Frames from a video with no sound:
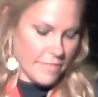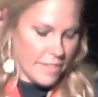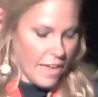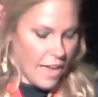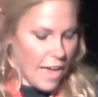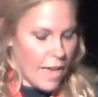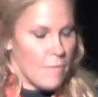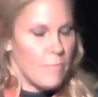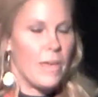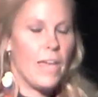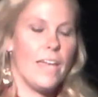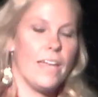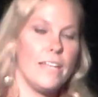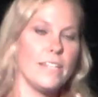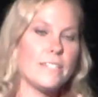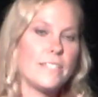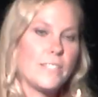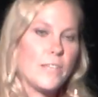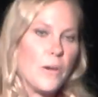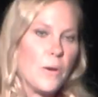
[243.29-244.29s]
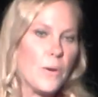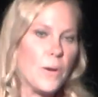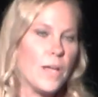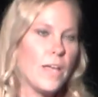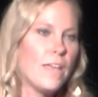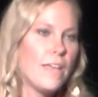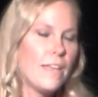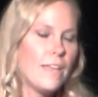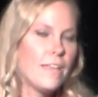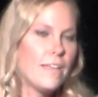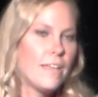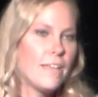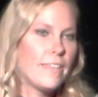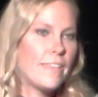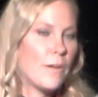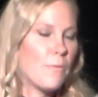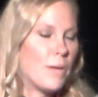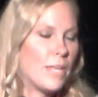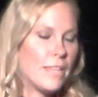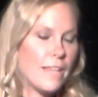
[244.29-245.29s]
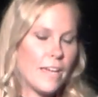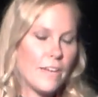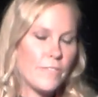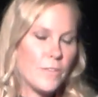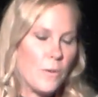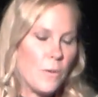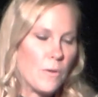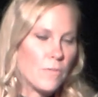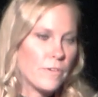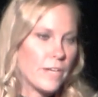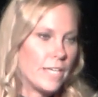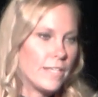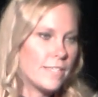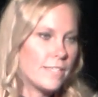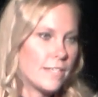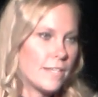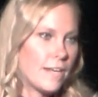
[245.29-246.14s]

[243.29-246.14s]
And so they went live the whole race,